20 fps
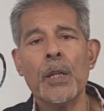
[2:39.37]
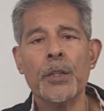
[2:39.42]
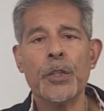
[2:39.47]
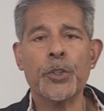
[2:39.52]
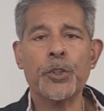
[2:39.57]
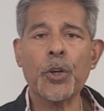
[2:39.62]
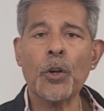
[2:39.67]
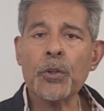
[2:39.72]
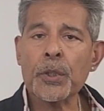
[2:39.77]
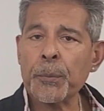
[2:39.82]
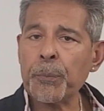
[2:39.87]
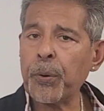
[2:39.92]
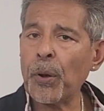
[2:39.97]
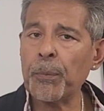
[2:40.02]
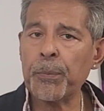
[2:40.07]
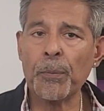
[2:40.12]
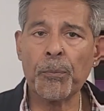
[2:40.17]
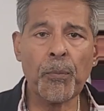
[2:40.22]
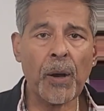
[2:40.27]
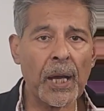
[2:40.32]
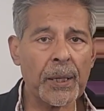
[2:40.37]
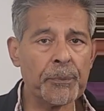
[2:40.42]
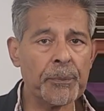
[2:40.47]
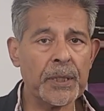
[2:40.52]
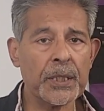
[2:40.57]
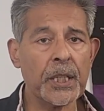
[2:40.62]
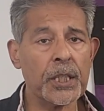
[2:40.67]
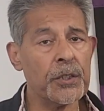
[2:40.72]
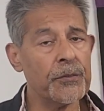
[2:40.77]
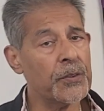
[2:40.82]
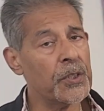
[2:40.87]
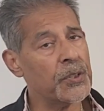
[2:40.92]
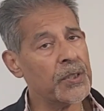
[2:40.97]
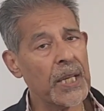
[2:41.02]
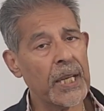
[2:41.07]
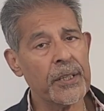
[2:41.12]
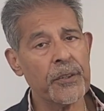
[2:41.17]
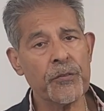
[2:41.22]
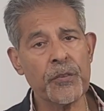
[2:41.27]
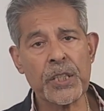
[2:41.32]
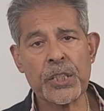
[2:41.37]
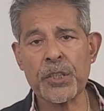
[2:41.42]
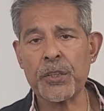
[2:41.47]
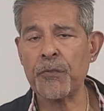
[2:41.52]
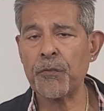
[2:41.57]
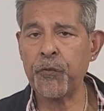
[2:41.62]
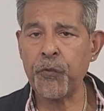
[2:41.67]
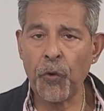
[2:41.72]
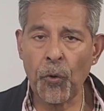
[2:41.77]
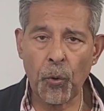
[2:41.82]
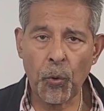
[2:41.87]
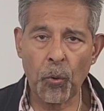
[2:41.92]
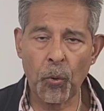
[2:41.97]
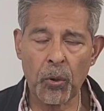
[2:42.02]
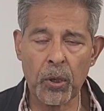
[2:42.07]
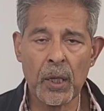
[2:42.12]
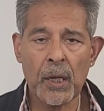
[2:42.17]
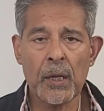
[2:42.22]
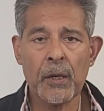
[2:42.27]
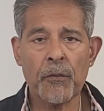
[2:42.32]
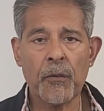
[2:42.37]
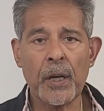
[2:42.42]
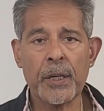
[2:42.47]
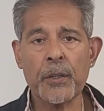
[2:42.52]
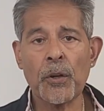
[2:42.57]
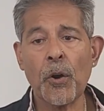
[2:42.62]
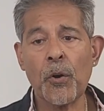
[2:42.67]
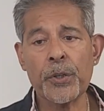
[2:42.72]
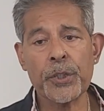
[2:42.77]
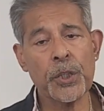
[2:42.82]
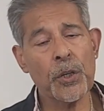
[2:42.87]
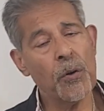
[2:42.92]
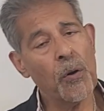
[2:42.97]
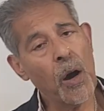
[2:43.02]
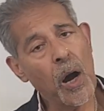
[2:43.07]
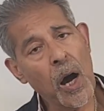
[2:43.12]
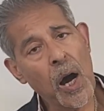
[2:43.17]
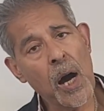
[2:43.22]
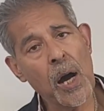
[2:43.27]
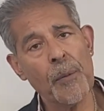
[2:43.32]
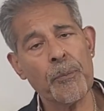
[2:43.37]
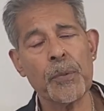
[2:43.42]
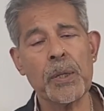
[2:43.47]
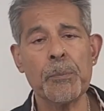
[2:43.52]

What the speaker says: The shoulder problem might be that you've just had a recent fall, right, on your arm.